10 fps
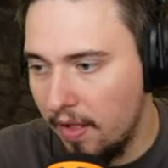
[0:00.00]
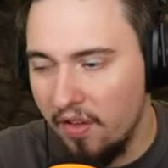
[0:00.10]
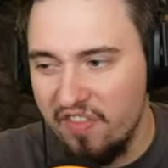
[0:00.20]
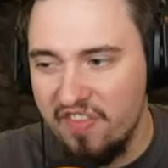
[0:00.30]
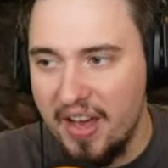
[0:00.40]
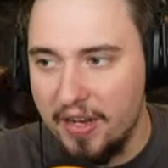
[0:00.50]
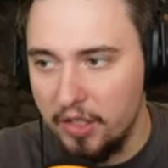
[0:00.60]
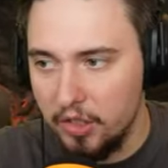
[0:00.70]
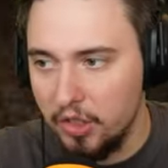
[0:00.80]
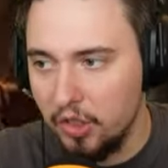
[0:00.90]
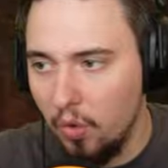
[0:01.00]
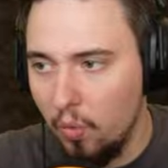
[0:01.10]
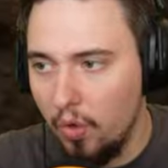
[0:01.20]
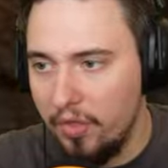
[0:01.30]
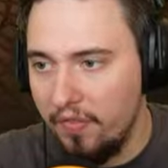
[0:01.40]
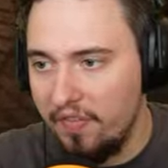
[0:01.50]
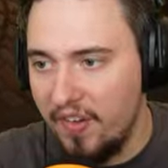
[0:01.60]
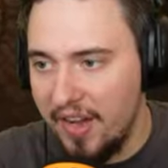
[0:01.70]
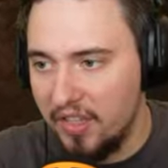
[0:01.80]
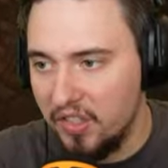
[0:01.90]
Fetters. What the
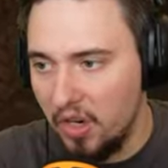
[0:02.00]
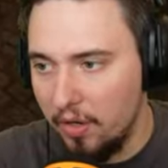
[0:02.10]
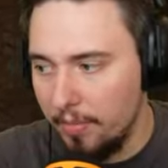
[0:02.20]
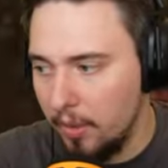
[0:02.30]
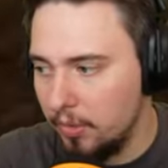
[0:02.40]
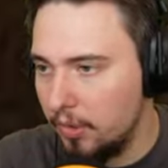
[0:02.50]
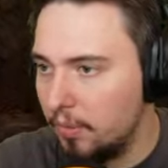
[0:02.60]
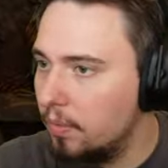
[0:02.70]
fetters are about.